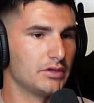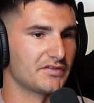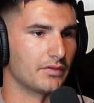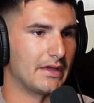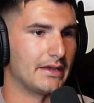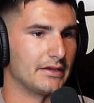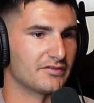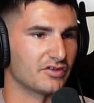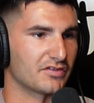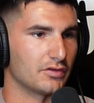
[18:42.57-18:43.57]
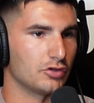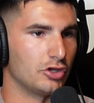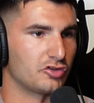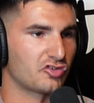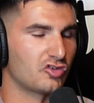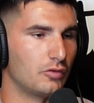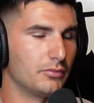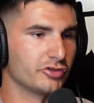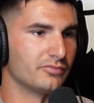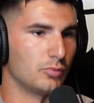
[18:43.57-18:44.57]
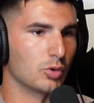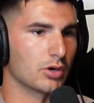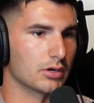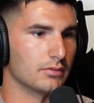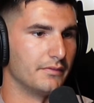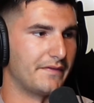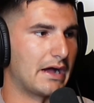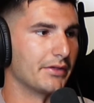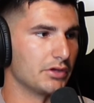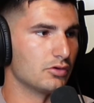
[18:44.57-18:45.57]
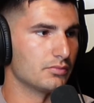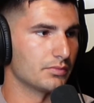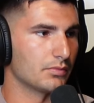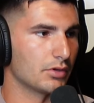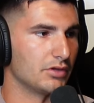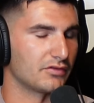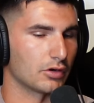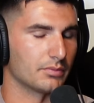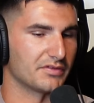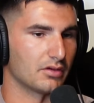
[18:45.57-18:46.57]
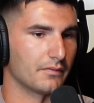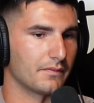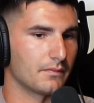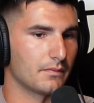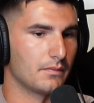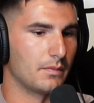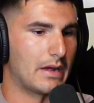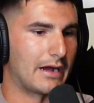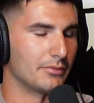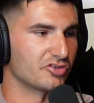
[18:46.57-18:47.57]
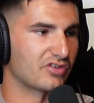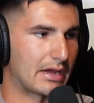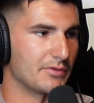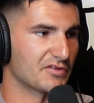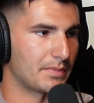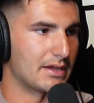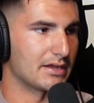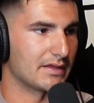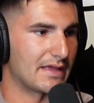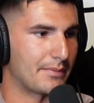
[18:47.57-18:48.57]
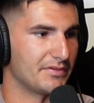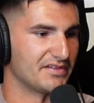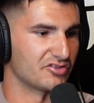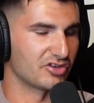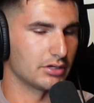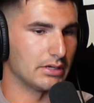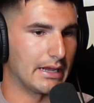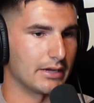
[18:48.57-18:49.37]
So then it's so much more volume in terms of how much time you're spending in that position.